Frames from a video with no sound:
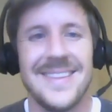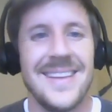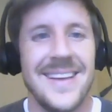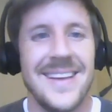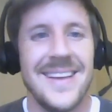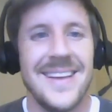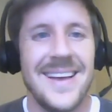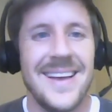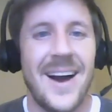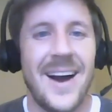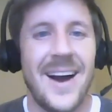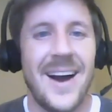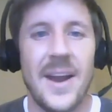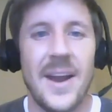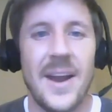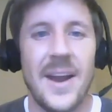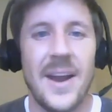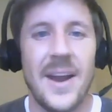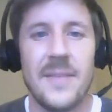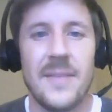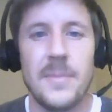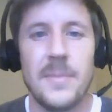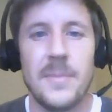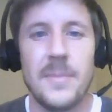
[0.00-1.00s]
All right,
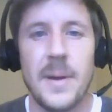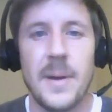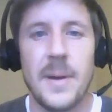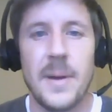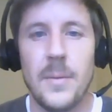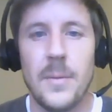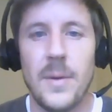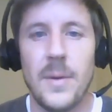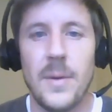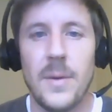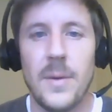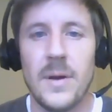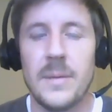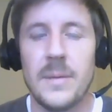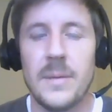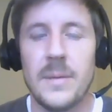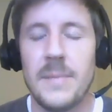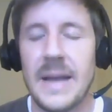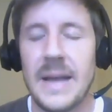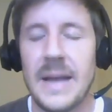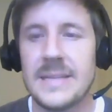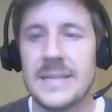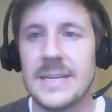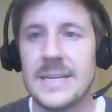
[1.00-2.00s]
everybody, welcome
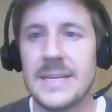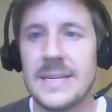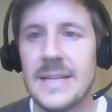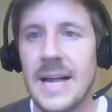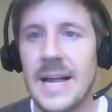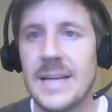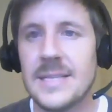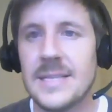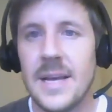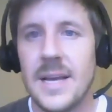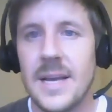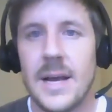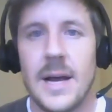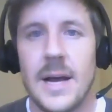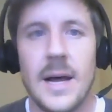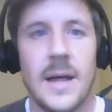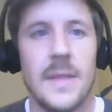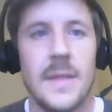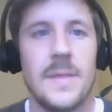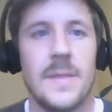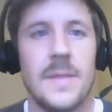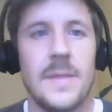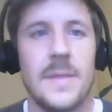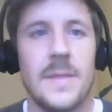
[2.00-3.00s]
back to class.
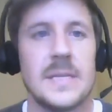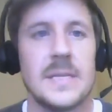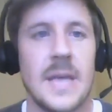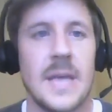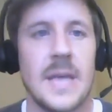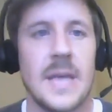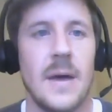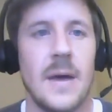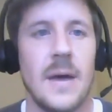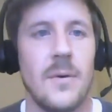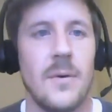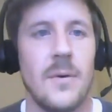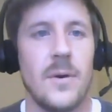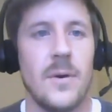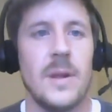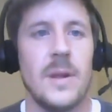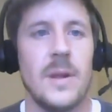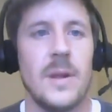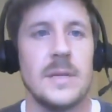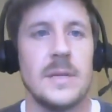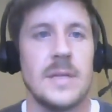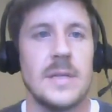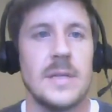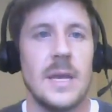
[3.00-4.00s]
Uh, this hour
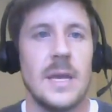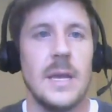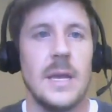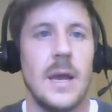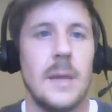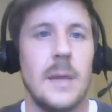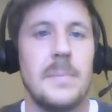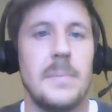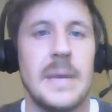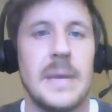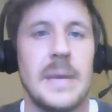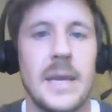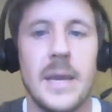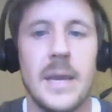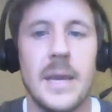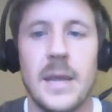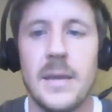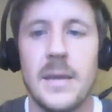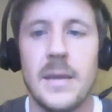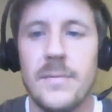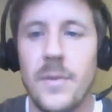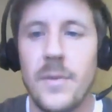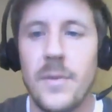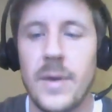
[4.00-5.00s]
is a uh,
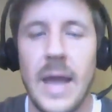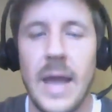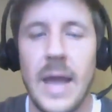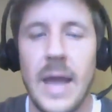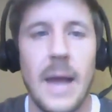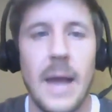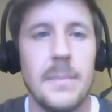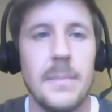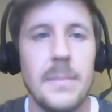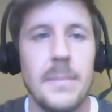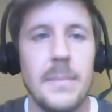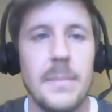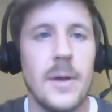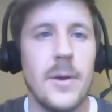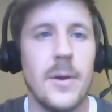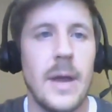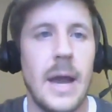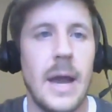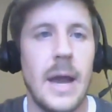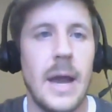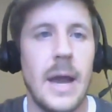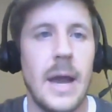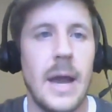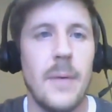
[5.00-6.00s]
beginning
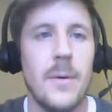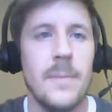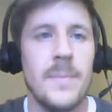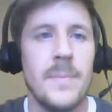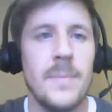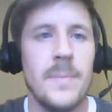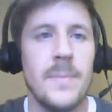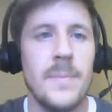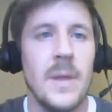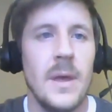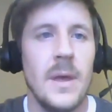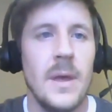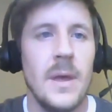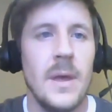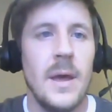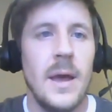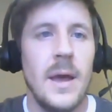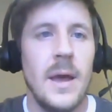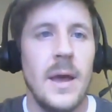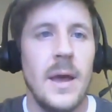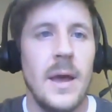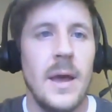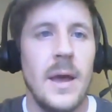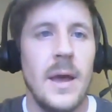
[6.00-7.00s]
vocabulary hour,
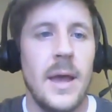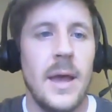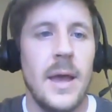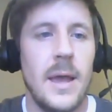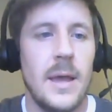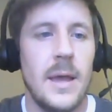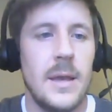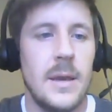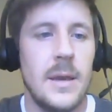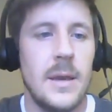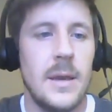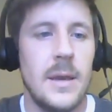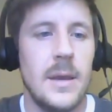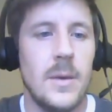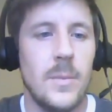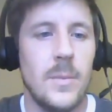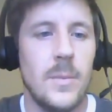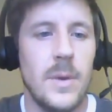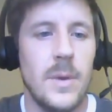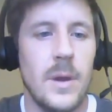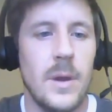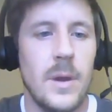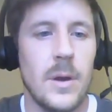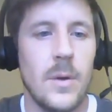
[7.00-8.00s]
and
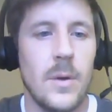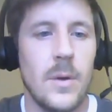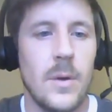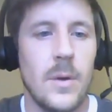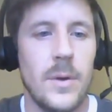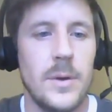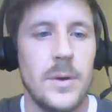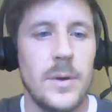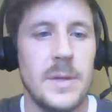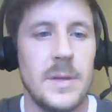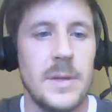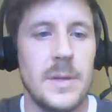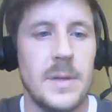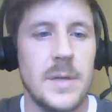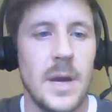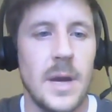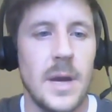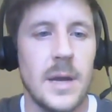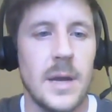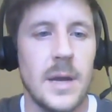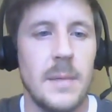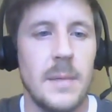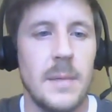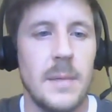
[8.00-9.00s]
we are going to be
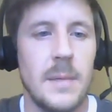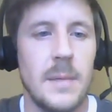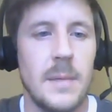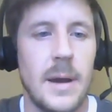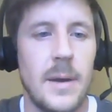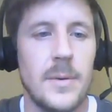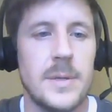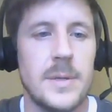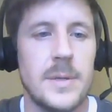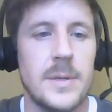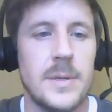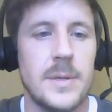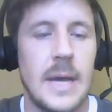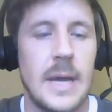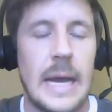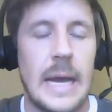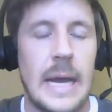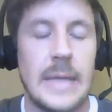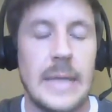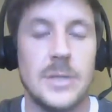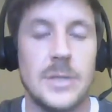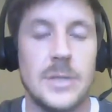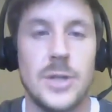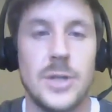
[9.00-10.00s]
talking about
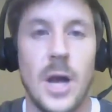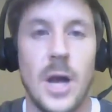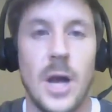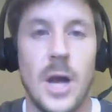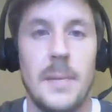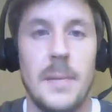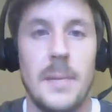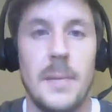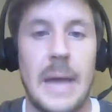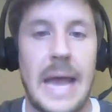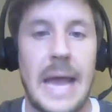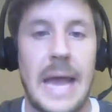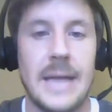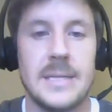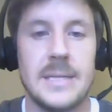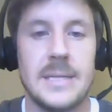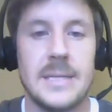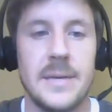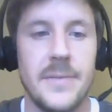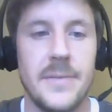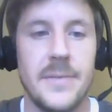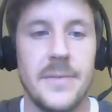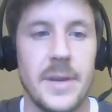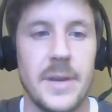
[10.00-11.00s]
uh, job
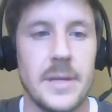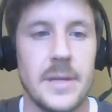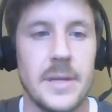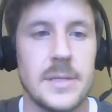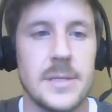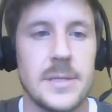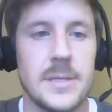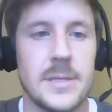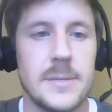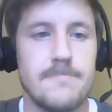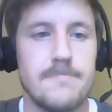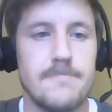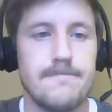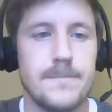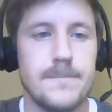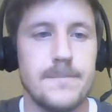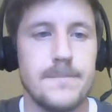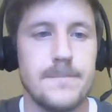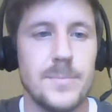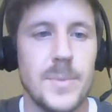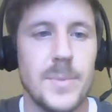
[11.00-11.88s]
activities.